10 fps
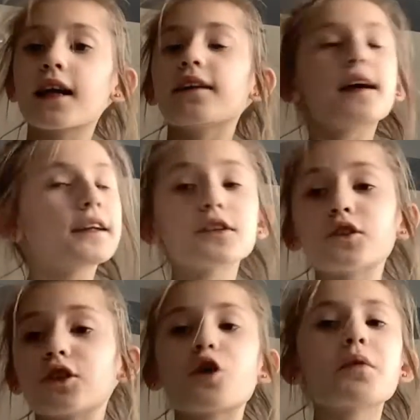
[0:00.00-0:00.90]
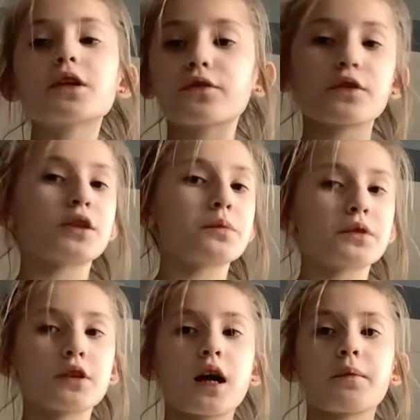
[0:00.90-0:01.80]
thank you so much for
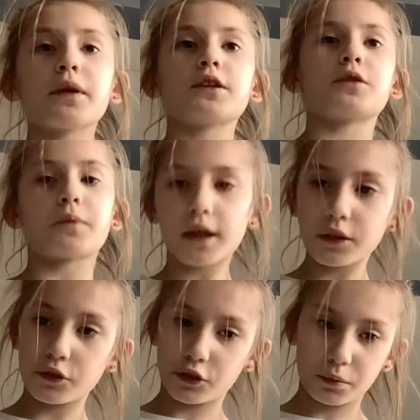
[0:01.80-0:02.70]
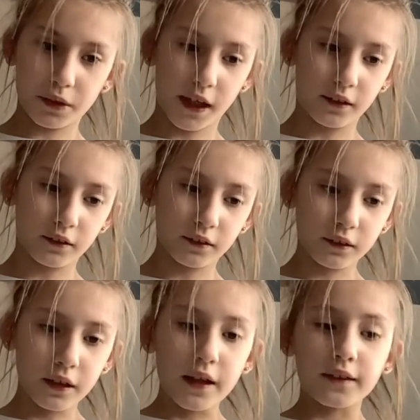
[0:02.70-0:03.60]
subscribing to my YouTube channel.
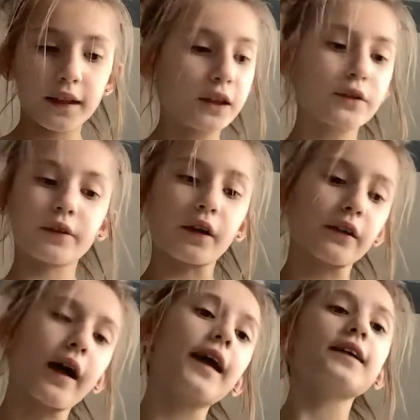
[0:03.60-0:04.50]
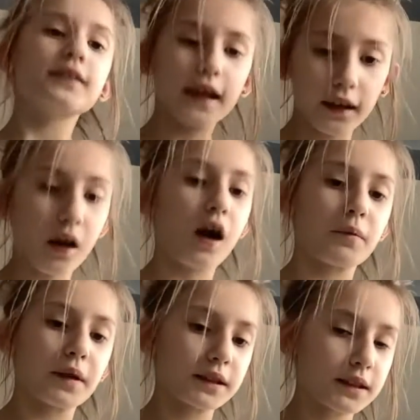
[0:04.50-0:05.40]
Thank you for your likes and
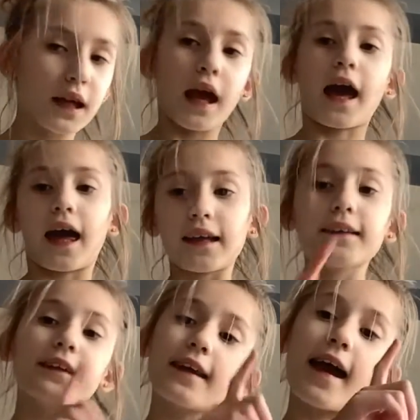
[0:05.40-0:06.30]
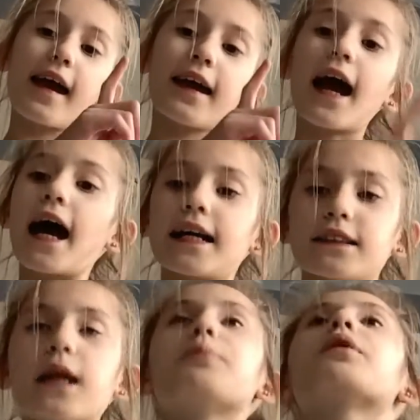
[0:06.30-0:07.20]
comments. And today, as
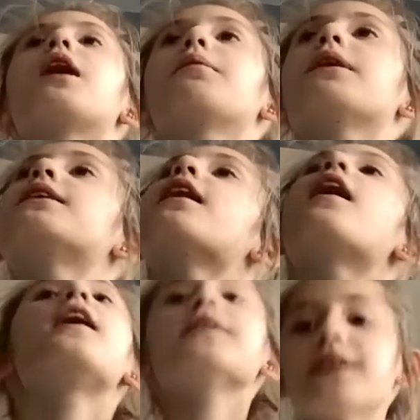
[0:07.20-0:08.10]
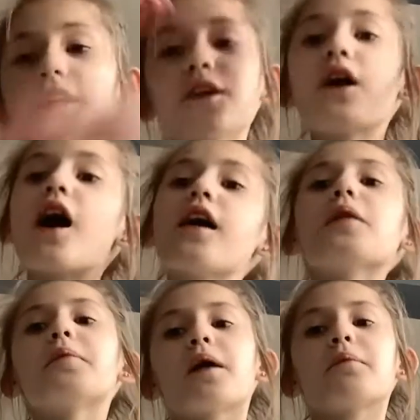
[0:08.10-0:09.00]
I promised, I'll tell you all
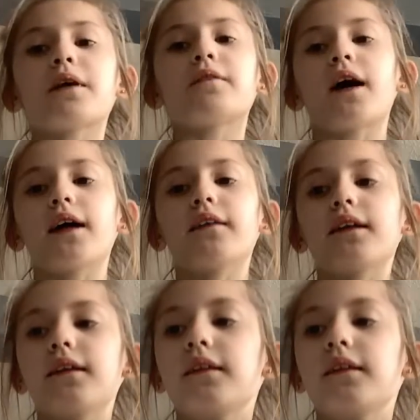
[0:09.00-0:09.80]
about my violin.